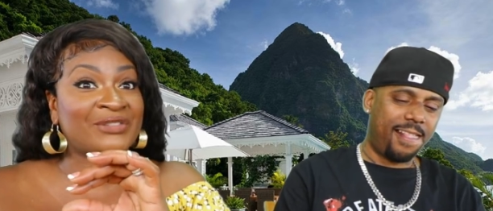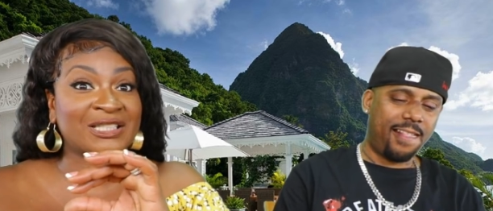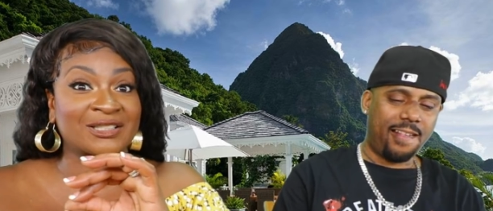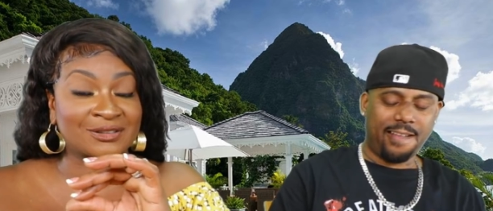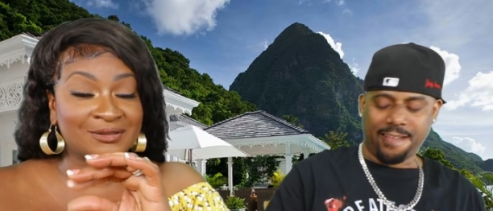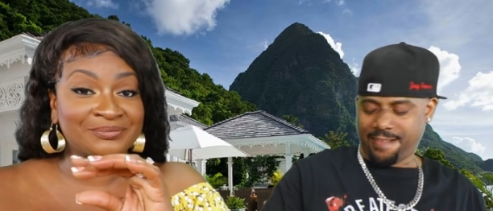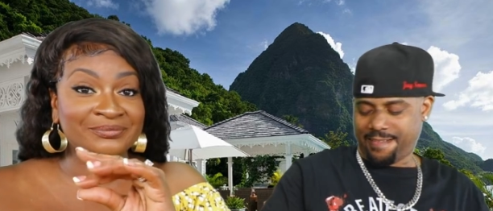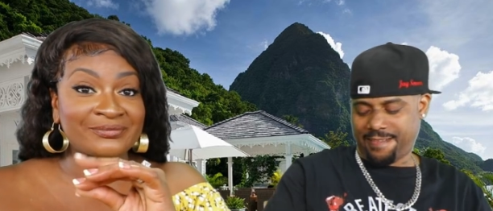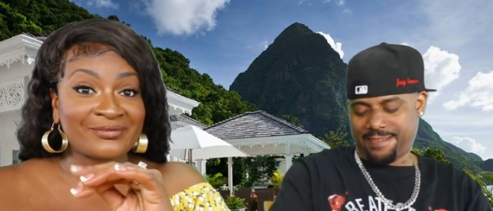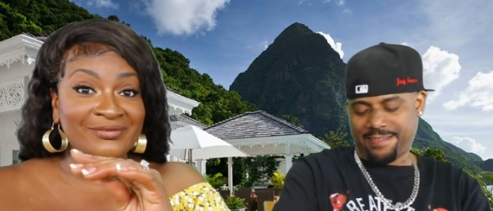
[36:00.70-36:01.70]
Speaker 1: I feel.
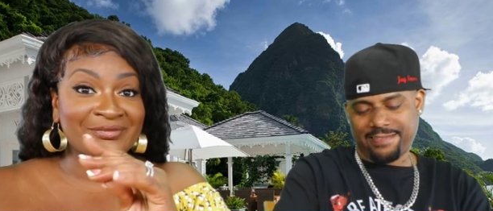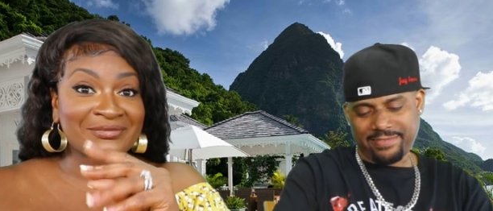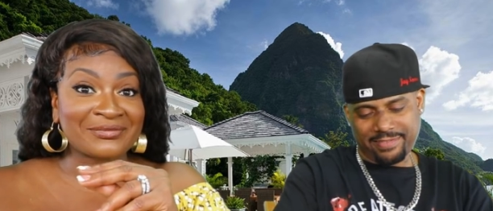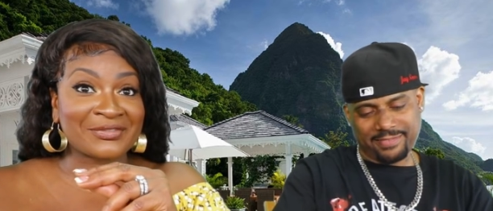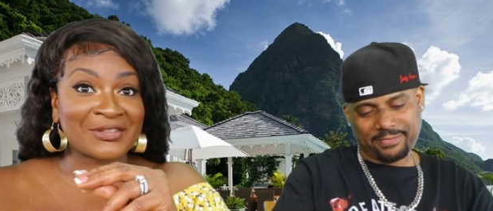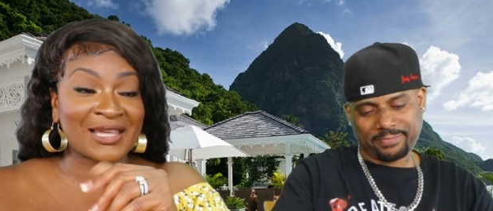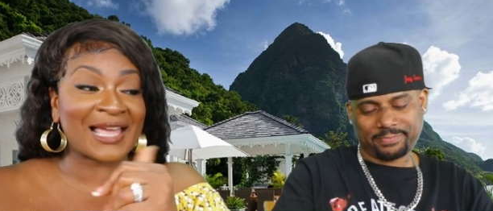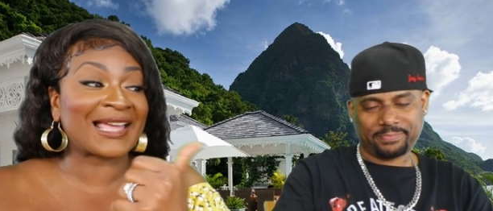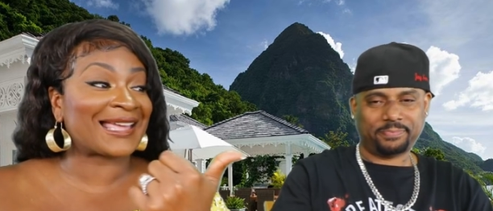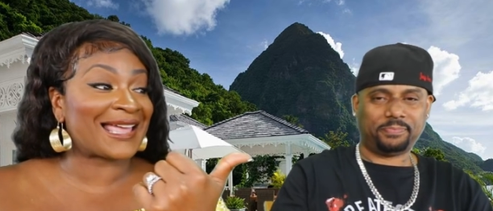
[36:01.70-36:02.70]

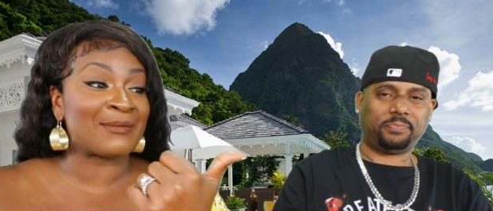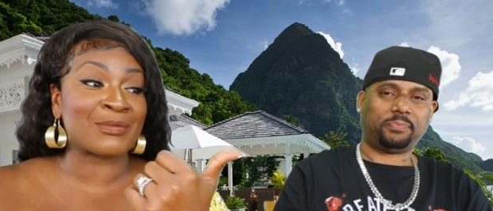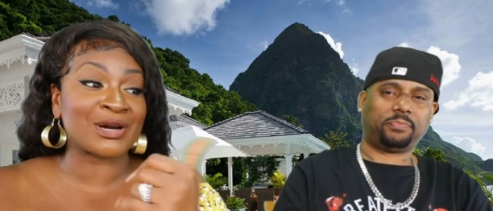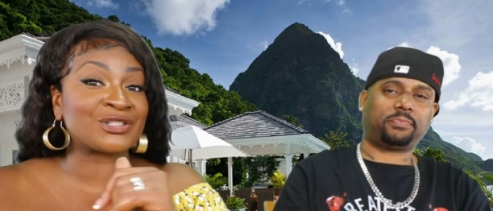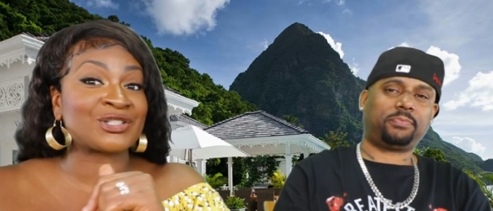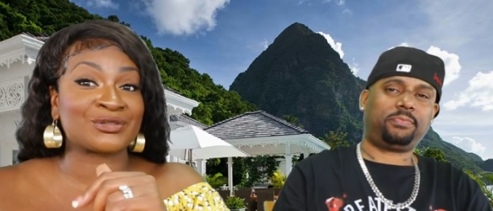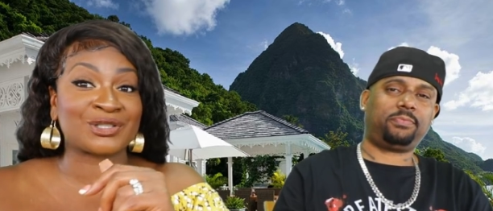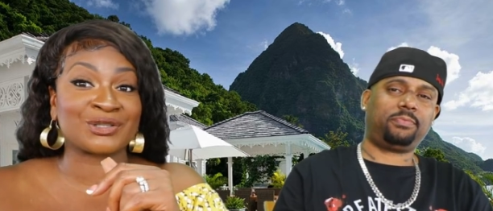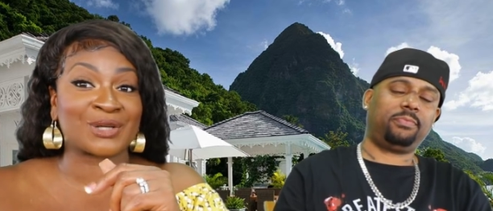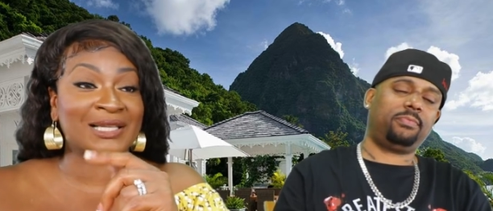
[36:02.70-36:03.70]
Okay, and Mersho too.